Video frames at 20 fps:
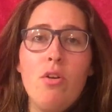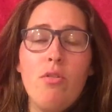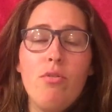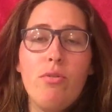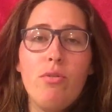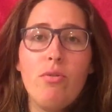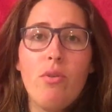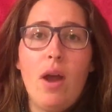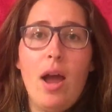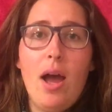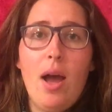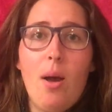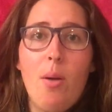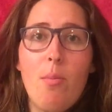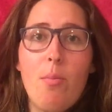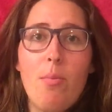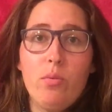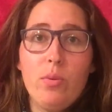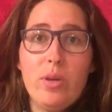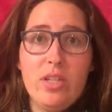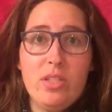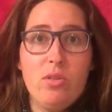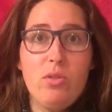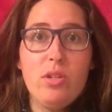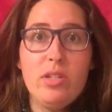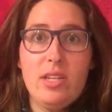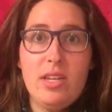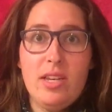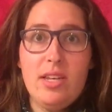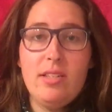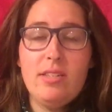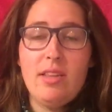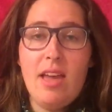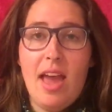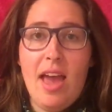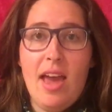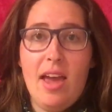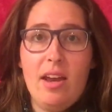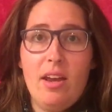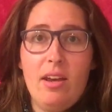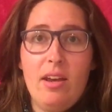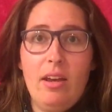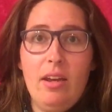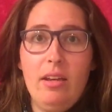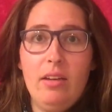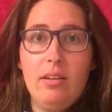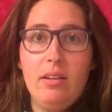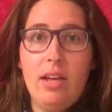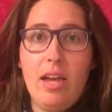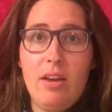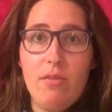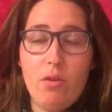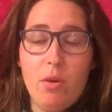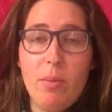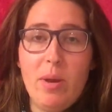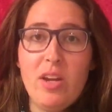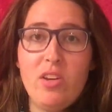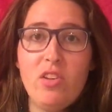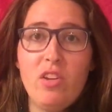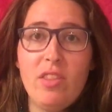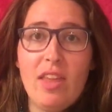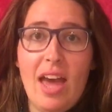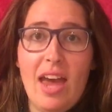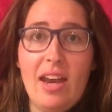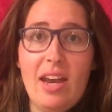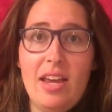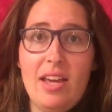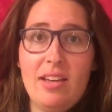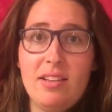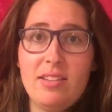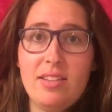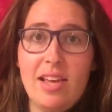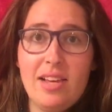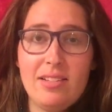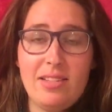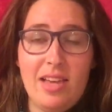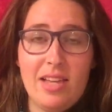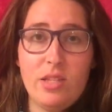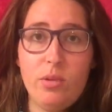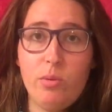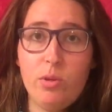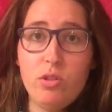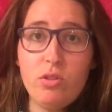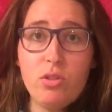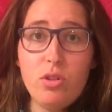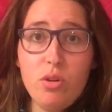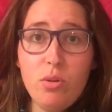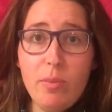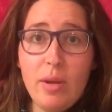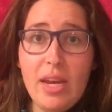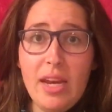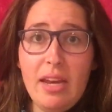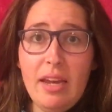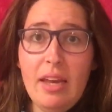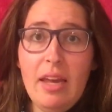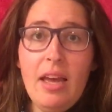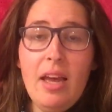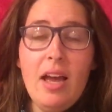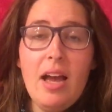from resources and information that is accessible to me.